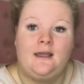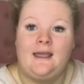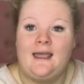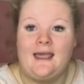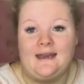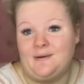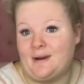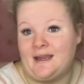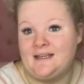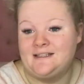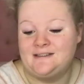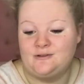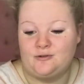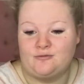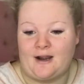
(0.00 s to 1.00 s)
Anyway,
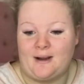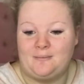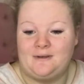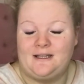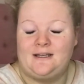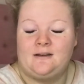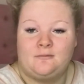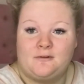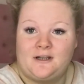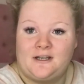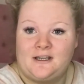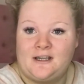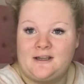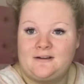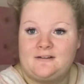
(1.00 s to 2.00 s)
not rambling. I'm
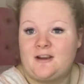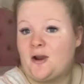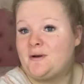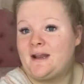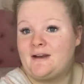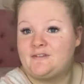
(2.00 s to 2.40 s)
gonna go and have a